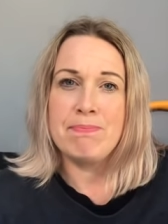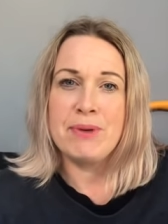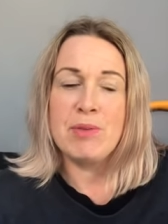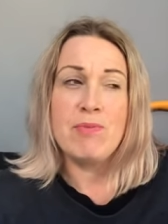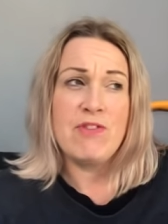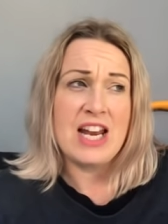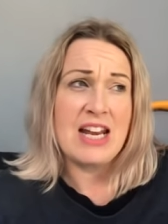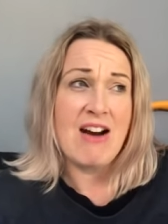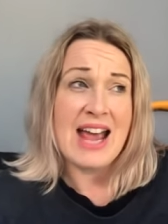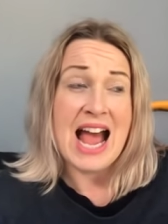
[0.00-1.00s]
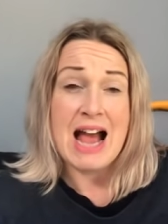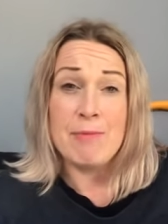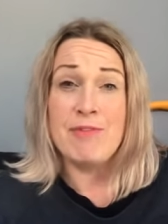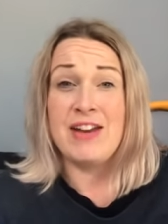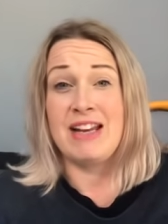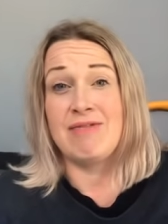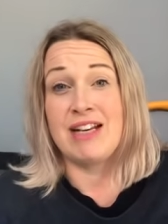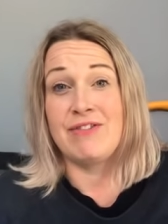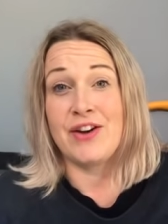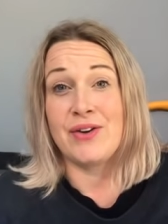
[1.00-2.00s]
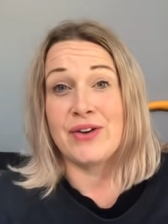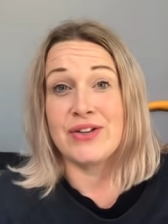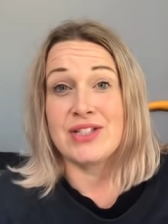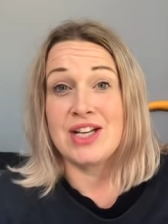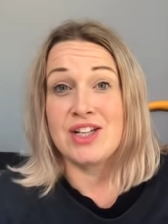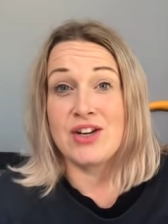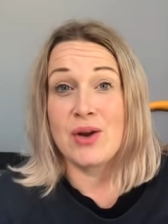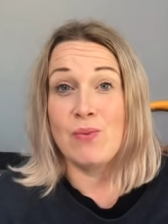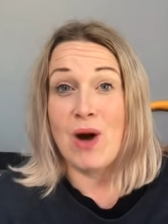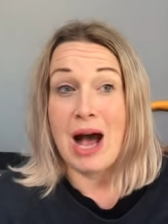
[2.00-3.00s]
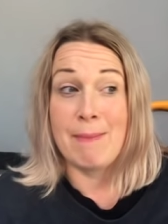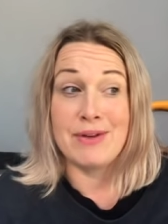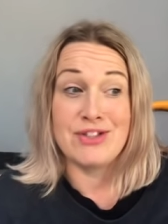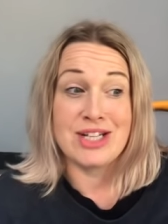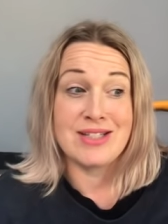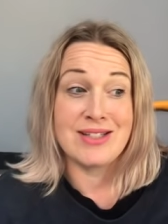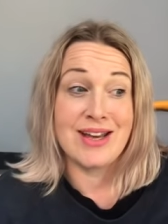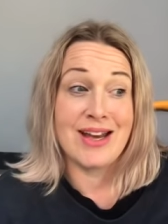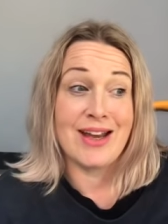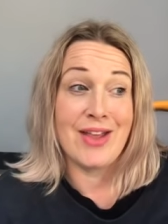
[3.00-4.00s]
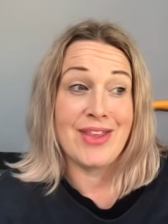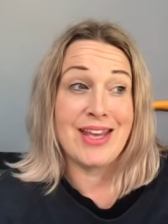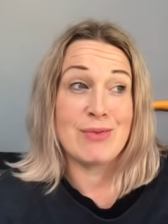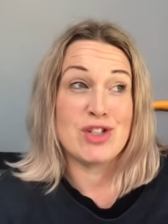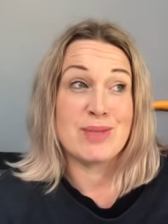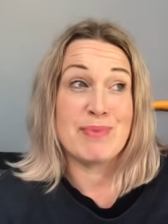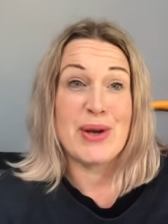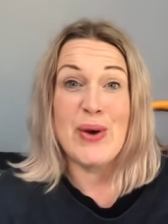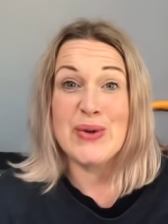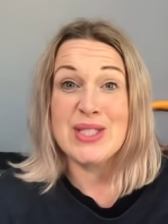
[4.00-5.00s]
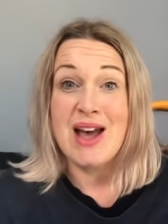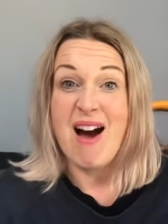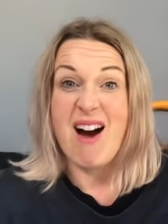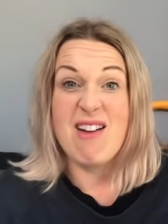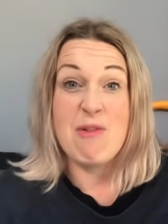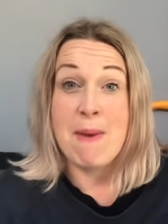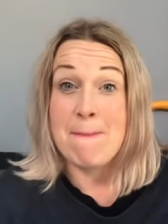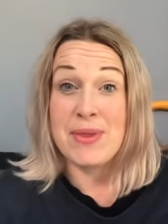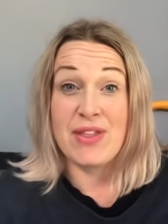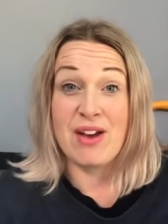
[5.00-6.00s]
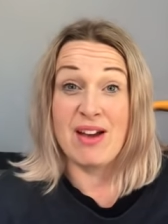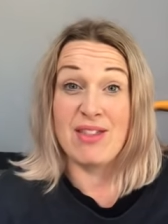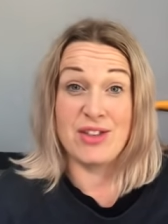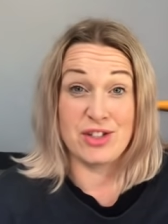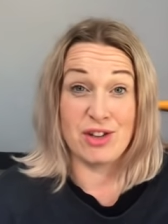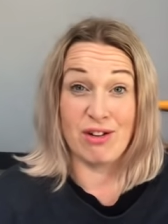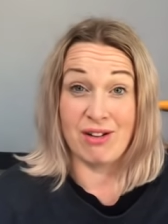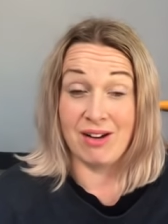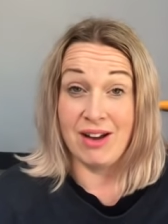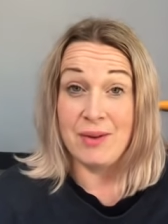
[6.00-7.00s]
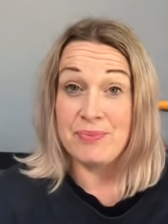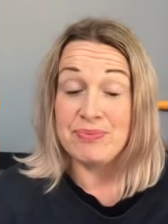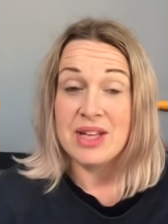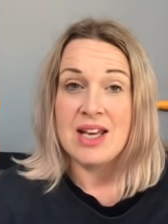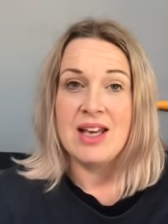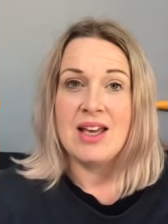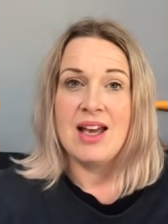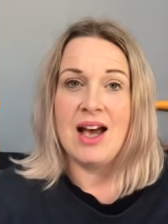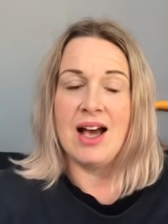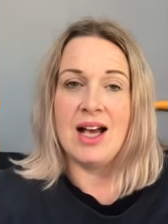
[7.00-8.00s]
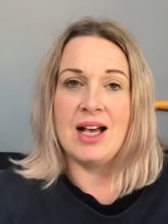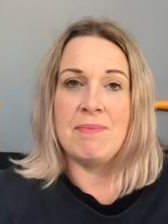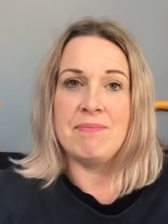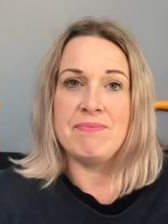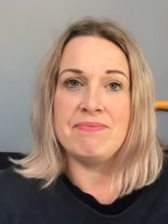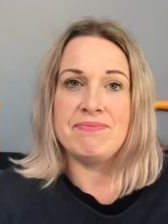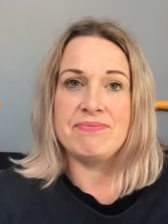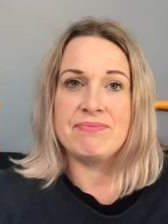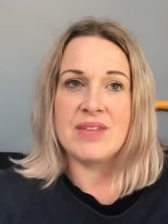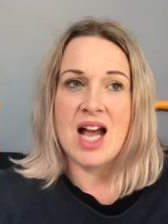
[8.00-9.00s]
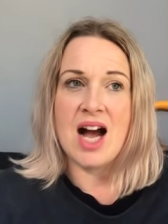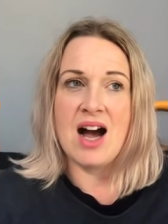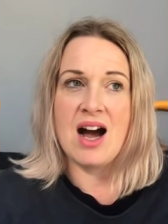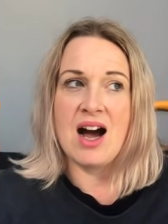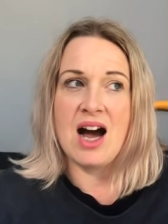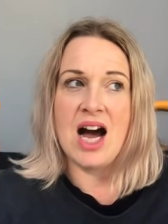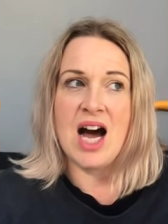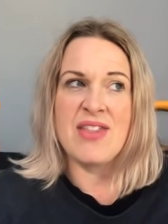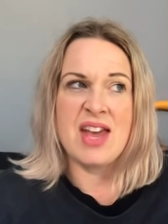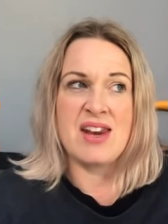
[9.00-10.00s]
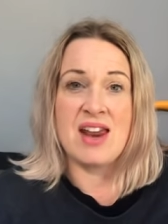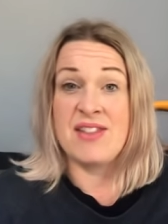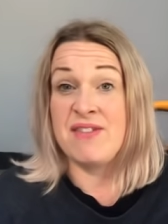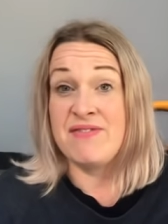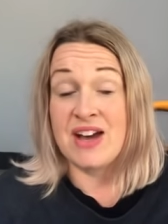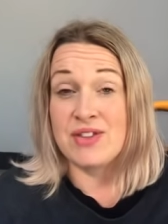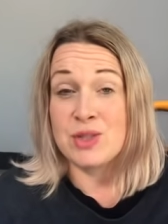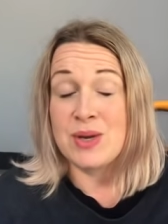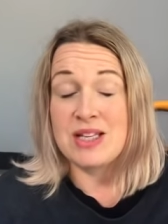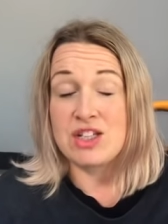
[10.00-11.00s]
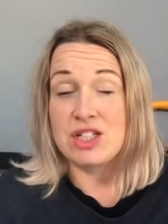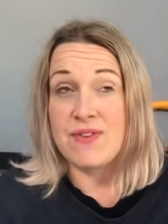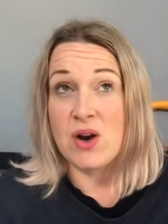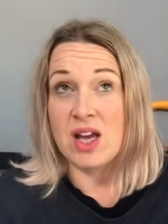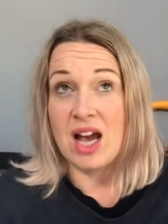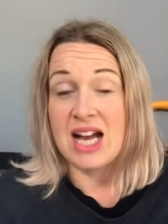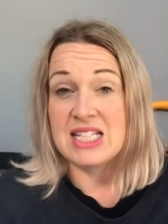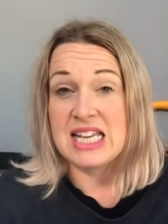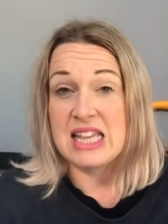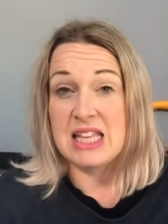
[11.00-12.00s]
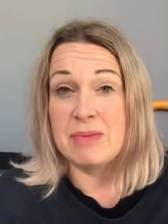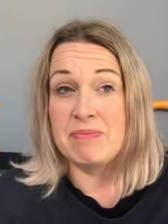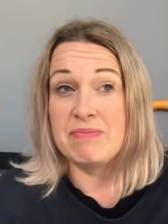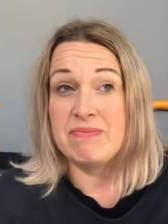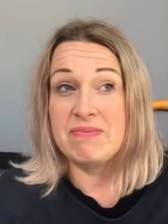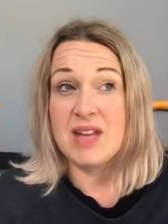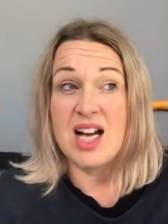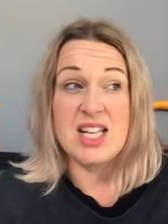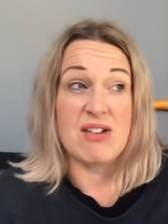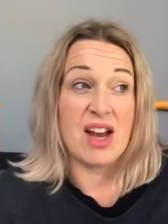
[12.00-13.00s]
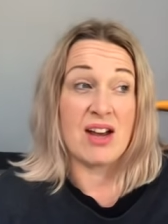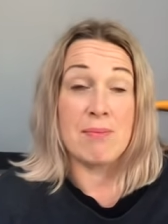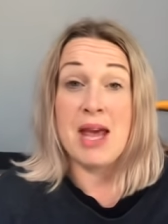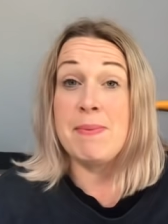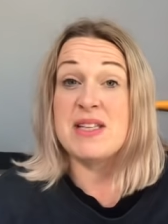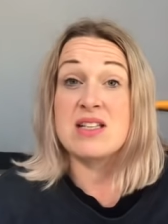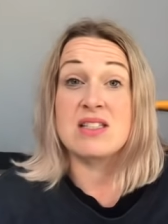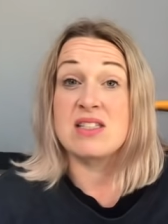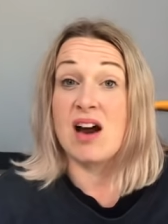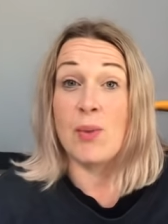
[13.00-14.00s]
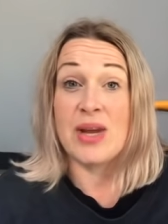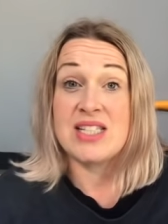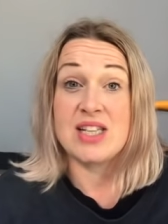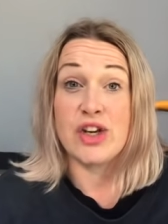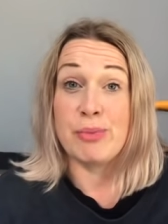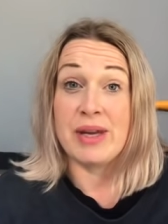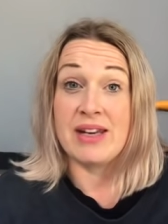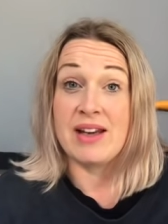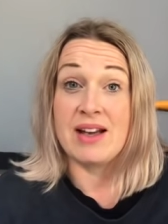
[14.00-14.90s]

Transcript: But I'm feeling, I am feeling really focused. I don't know what happened yesterday. I think it was just because I remembered that the chocolate. Um, I then and then found the sweets. I just felt like I had to eat them. I don't know. Maybe it's because Star Week's looming.